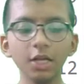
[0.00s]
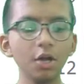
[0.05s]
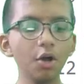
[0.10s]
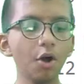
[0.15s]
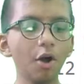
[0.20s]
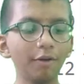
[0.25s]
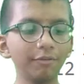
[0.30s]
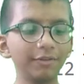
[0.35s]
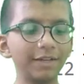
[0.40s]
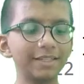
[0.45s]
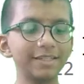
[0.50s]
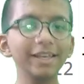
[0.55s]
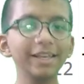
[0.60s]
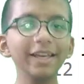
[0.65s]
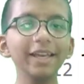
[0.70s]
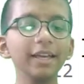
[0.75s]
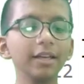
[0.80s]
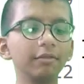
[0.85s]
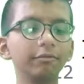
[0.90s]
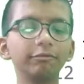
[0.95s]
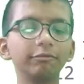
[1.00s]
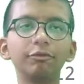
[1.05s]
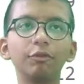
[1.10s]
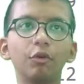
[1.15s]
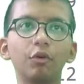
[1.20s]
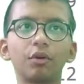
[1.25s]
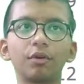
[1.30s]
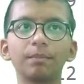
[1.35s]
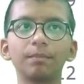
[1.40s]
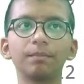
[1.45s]
of, let's say,
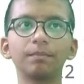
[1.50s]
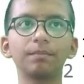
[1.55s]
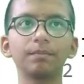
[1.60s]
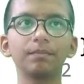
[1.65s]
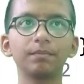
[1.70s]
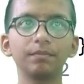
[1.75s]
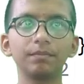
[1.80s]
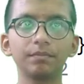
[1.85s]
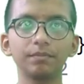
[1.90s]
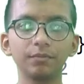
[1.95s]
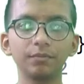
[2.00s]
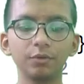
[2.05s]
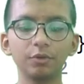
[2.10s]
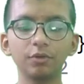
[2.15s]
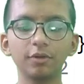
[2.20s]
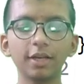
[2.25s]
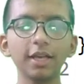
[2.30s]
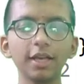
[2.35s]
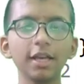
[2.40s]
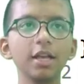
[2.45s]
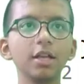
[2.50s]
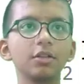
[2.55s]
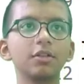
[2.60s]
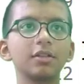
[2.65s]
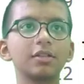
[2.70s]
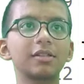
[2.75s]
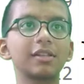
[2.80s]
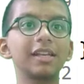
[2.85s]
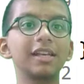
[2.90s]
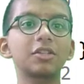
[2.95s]
4. Okay,
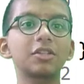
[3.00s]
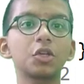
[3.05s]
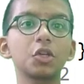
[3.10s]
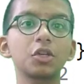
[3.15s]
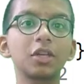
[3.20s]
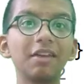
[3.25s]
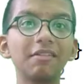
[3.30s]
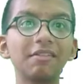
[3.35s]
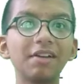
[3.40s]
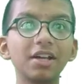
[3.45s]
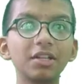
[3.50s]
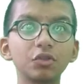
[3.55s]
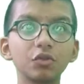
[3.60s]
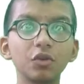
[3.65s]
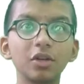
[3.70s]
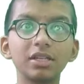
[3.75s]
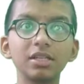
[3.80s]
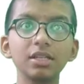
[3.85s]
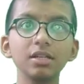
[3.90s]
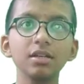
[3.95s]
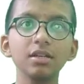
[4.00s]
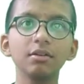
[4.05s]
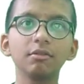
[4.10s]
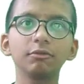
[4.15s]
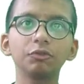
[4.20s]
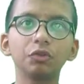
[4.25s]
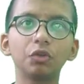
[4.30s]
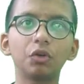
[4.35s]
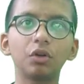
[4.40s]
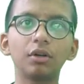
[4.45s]
so it should give us
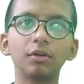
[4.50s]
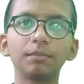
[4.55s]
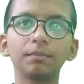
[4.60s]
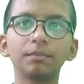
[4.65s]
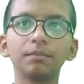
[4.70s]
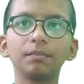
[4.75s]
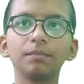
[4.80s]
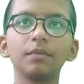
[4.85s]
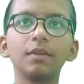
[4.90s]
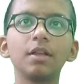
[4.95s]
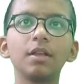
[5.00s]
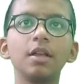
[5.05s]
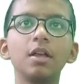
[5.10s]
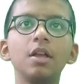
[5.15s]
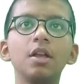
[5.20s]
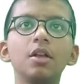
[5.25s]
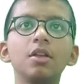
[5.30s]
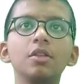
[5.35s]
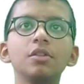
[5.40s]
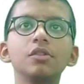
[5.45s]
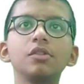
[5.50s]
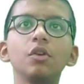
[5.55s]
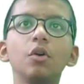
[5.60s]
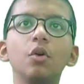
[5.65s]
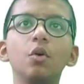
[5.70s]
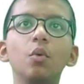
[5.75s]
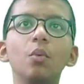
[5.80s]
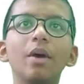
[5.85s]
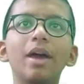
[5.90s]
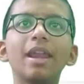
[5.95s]
24.
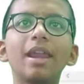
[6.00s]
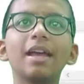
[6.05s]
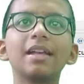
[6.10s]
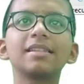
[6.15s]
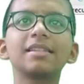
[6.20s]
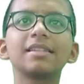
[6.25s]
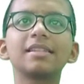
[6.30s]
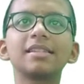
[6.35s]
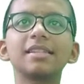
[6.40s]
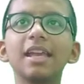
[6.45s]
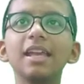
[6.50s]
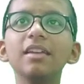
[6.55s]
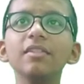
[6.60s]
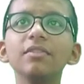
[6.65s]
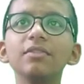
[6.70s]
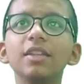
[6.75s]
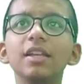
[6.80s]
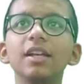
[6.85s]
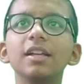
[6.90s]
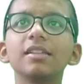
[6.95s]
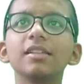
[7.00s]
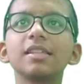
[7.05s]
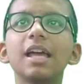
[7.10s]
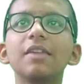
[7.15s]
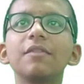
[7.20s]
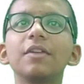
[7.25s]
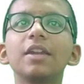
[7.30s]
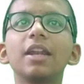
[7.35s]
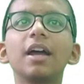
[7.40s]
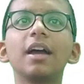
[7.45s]
So when I save this
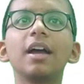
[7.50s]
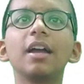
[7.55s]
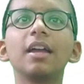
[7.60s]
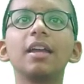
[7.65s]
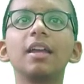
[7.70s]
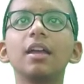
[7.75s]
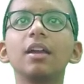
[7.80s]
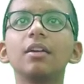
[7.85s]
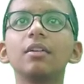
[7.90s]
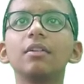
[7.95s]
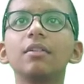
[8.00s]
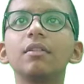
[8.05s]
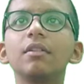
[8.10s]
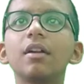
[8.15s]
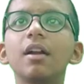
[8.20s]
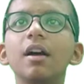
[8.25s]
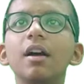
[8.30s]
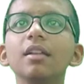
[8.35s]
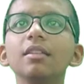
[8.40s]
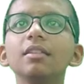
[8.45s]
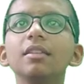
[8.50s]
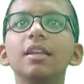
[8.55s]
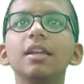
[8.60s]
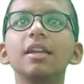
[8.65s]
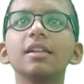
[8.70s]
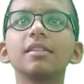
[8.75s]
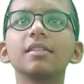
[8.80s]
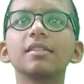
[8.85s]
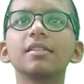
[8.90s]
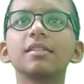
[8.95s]
and when I run
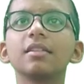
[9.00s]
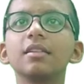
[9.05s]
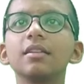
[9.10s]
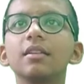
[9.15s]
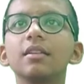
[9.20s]
this,